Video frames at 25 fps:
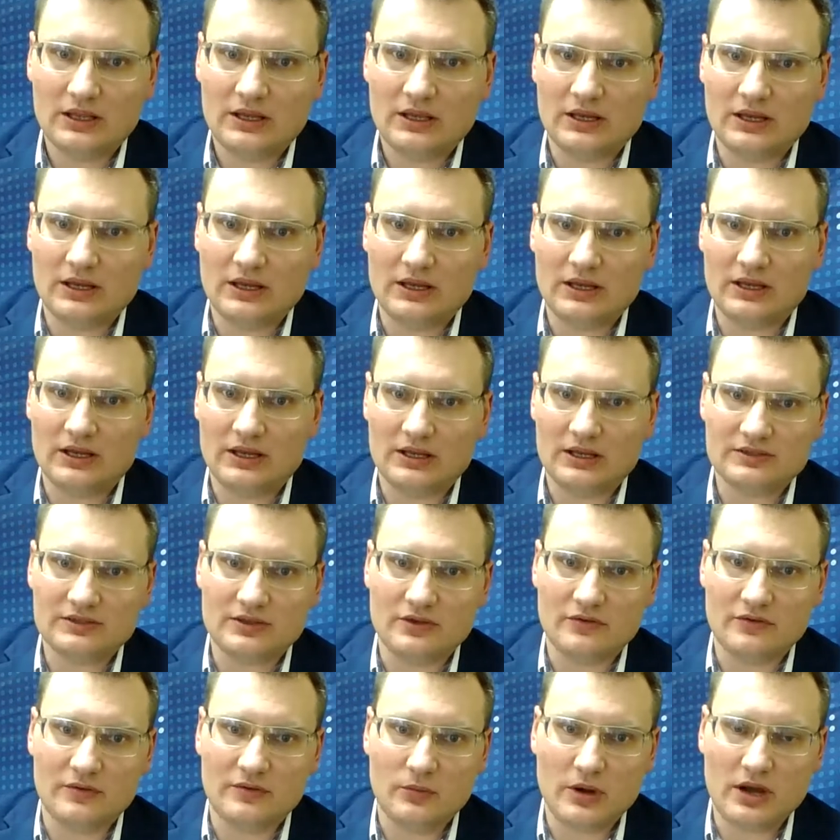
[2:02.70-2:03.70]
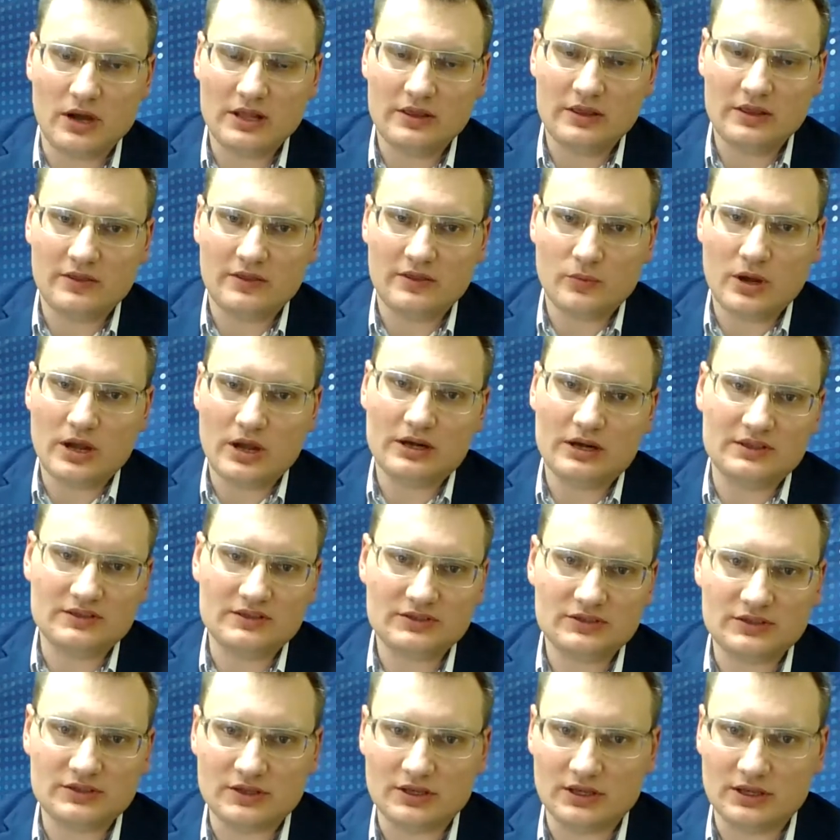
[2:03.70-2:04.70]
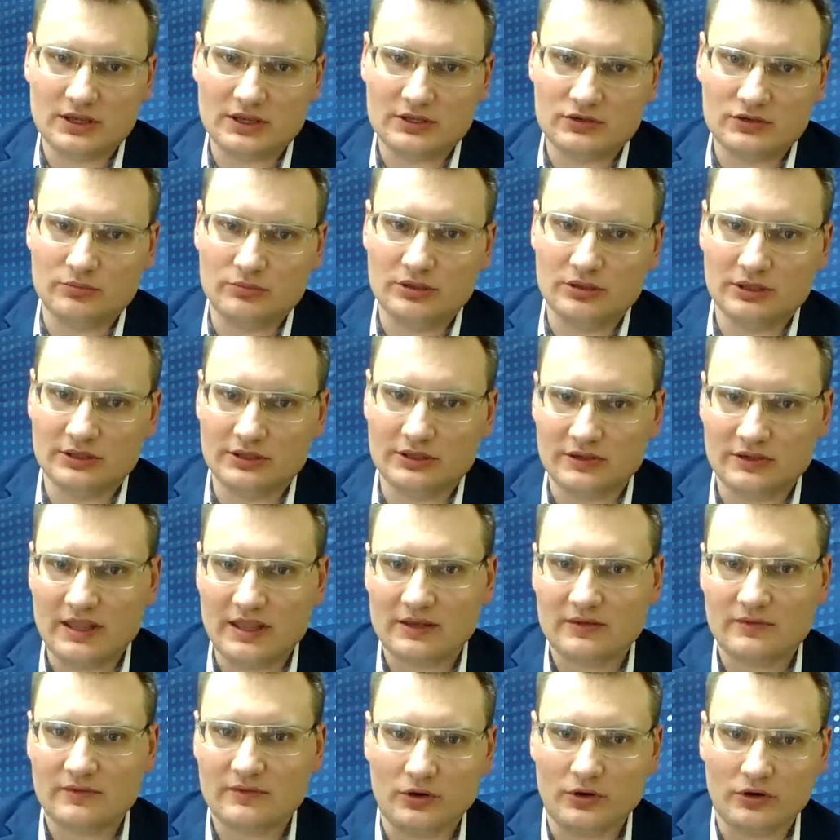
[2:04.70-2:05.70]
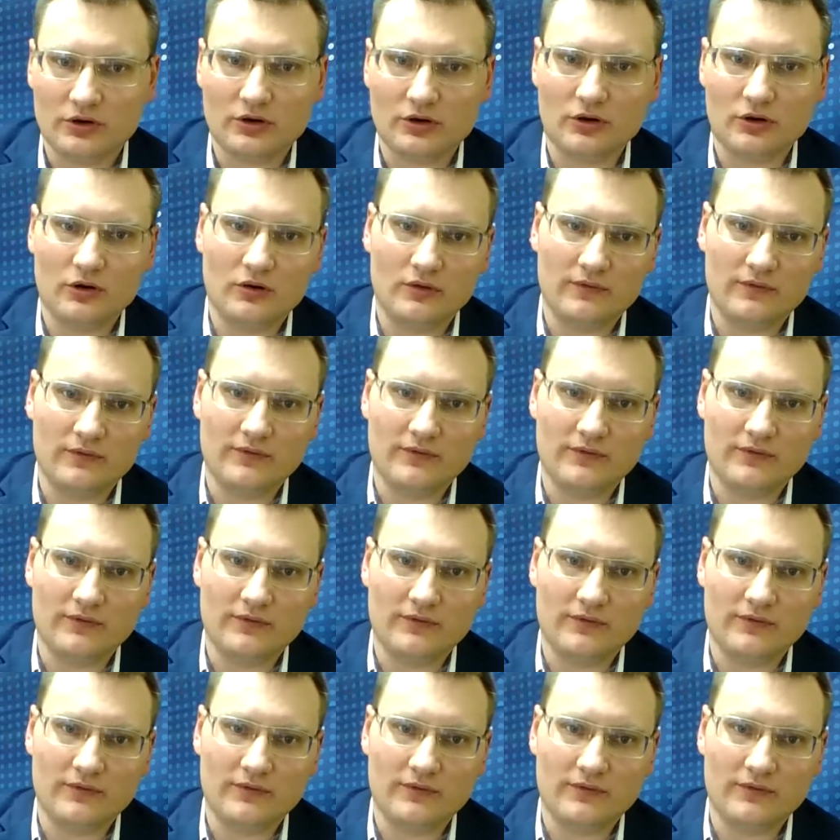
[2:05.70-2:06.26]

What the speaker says: So the one is to build a network of